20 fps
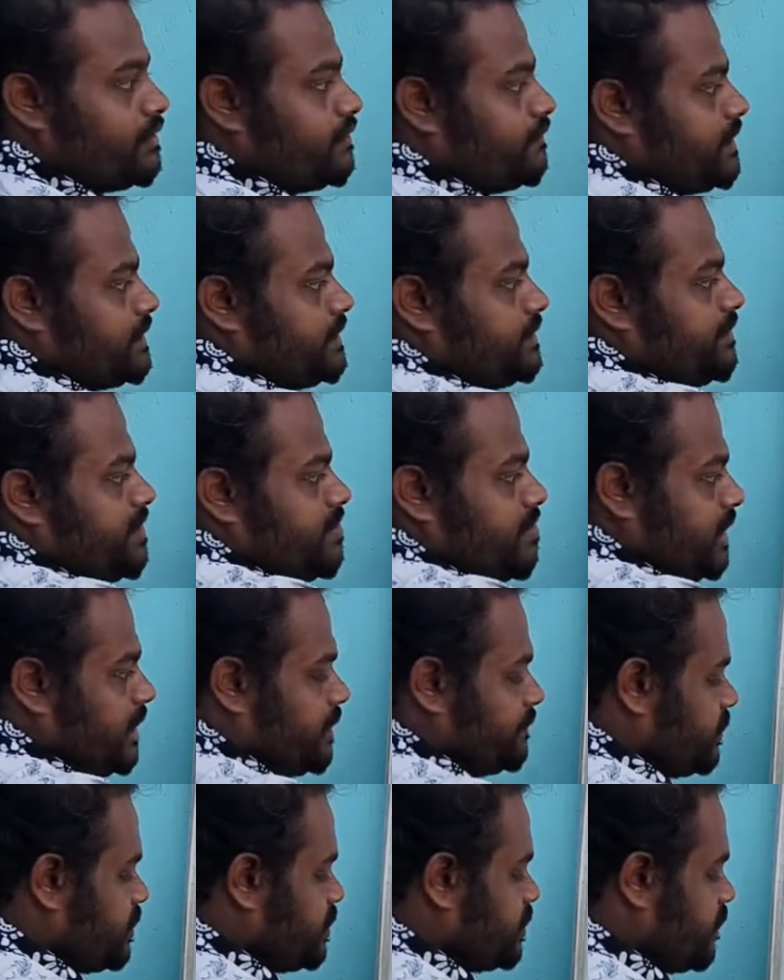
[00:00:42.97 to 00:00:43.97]
First we
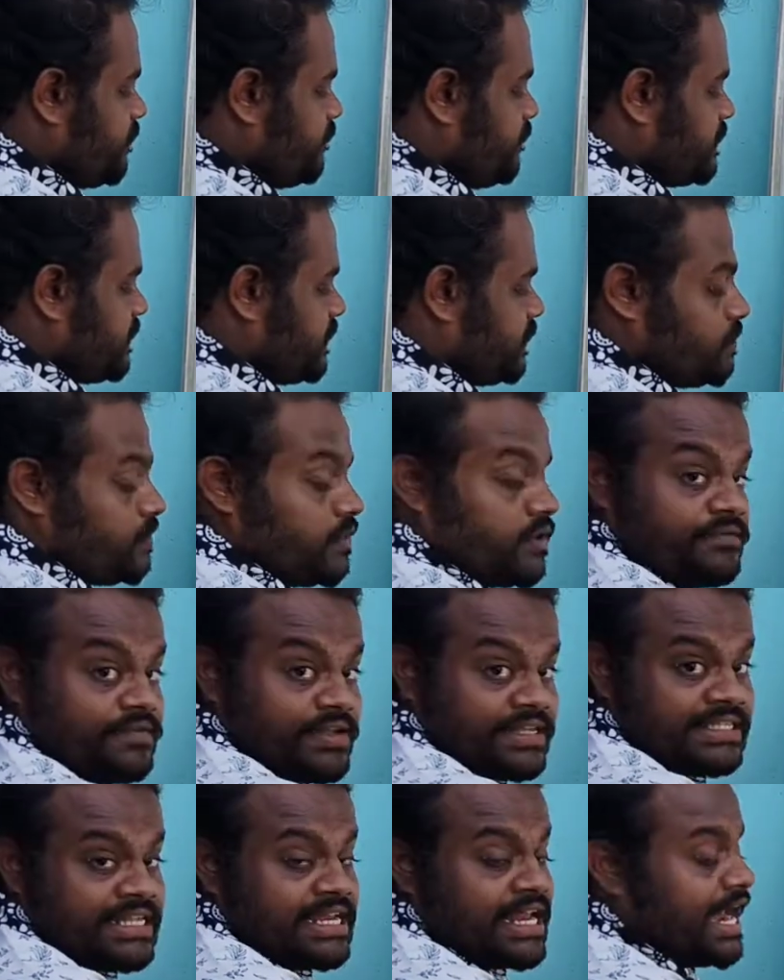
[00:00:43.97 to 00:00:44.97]
multiple g of x and q of
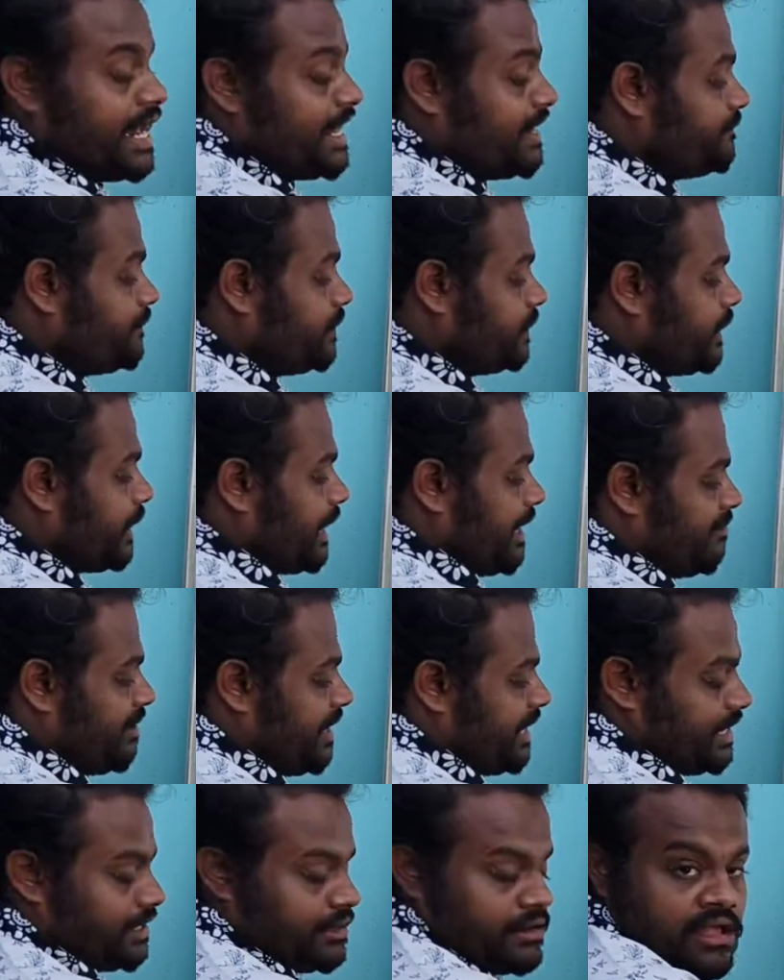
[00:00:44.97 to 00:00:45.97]
x and add it with the
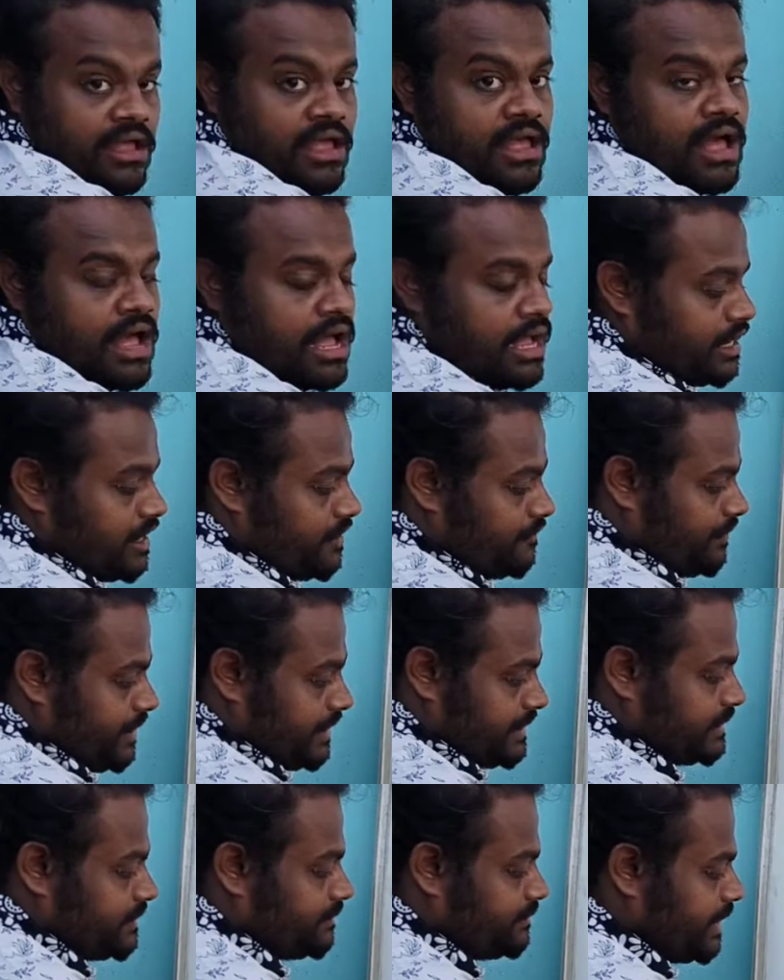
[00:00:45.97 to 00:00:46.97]
remainder r of
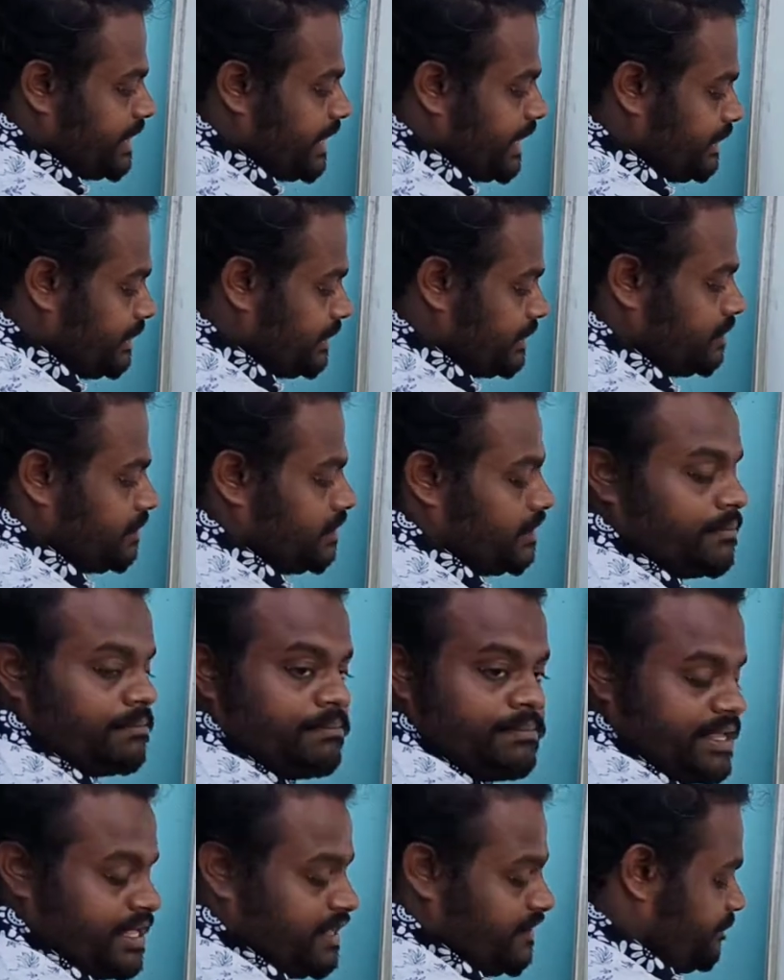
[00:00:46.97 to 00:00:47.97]
x. We get
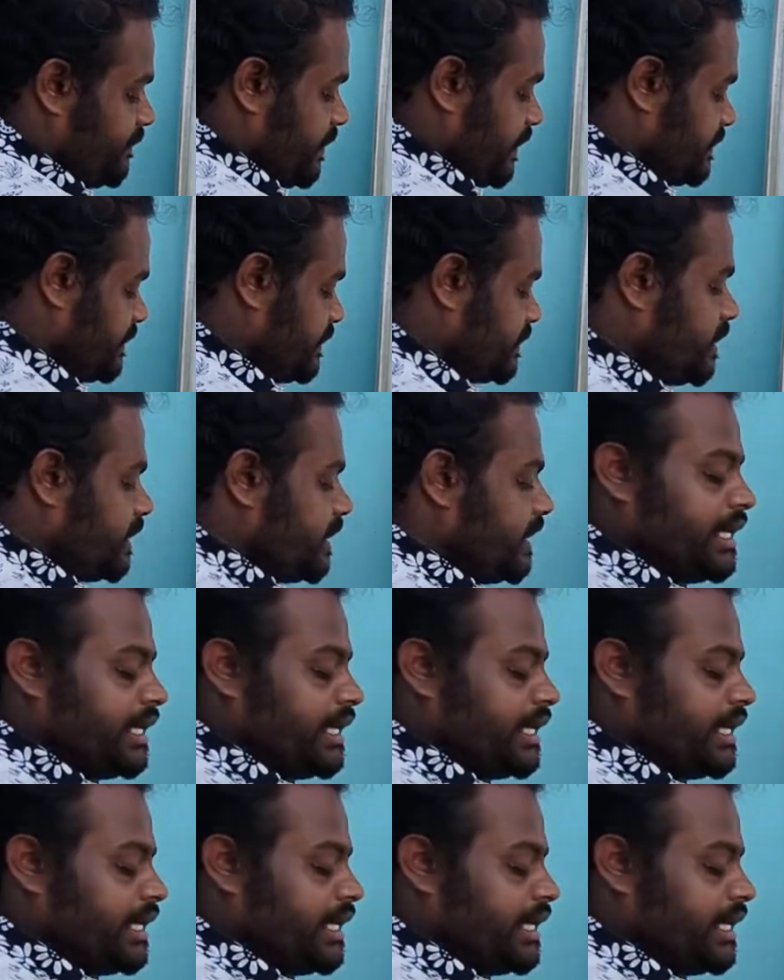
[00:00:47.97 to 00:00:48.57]
p of x.